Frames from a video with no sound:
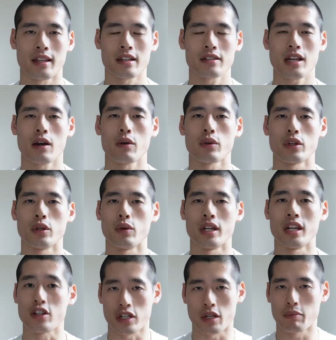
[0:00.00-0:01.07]
that's how you
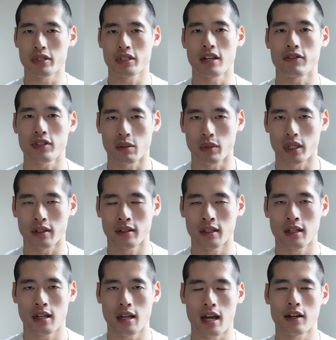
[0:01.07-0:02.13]
initially perceive someone.
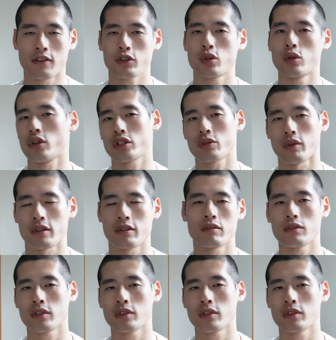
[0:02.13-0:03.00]
And of course, with